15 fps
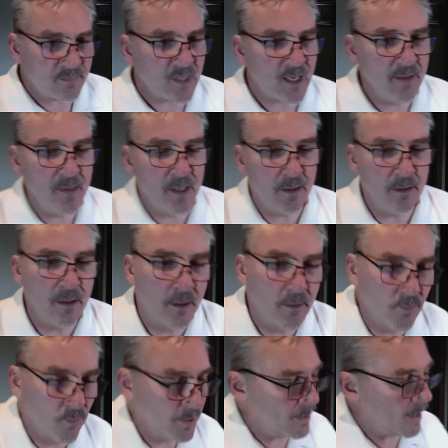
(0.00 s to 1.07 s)
And then,
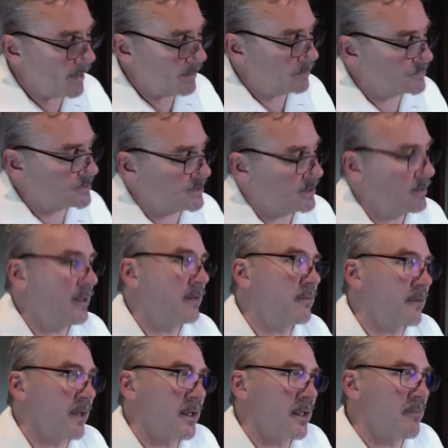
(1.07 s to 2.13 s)
one night I'm sitting there
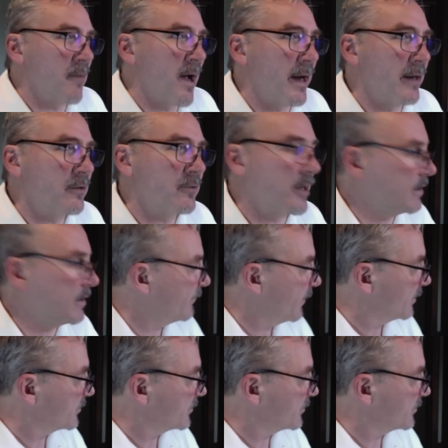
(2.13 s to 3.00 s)
thinking about it, trying to fall